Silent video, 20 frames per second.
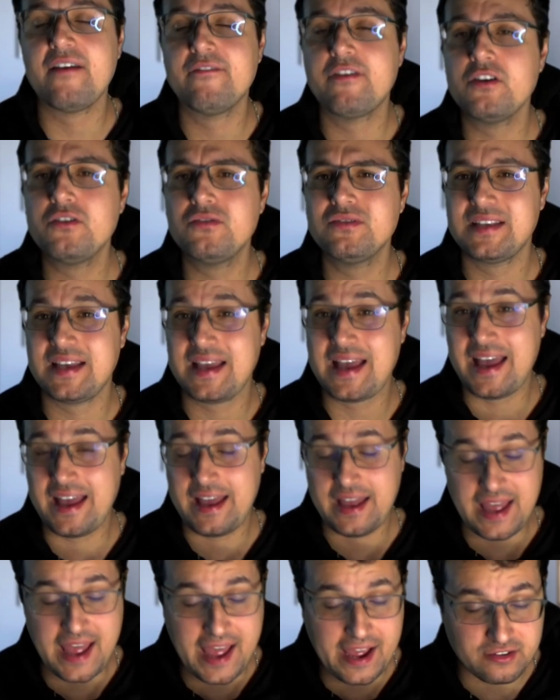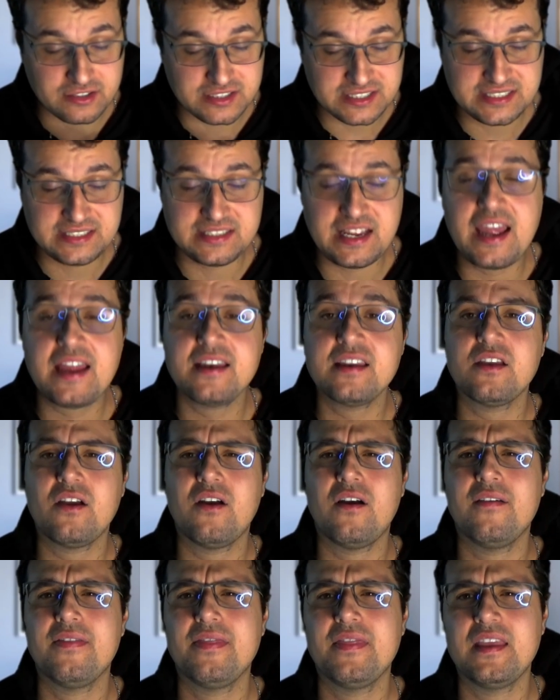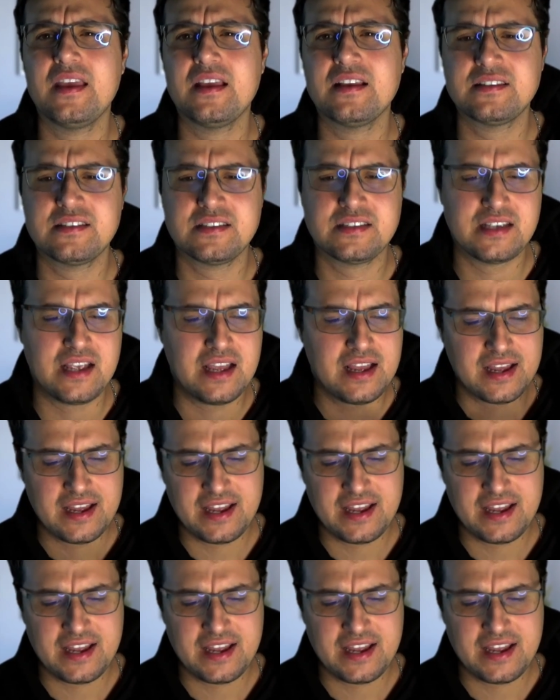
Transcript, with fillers: vocals are outstanding on this.